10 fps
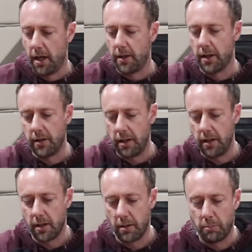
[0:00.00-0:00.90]
And then
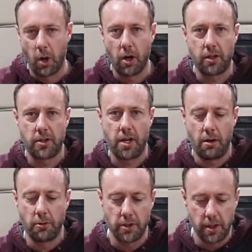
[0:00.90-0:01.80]
the box
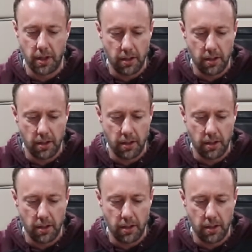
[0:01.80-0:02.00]
housing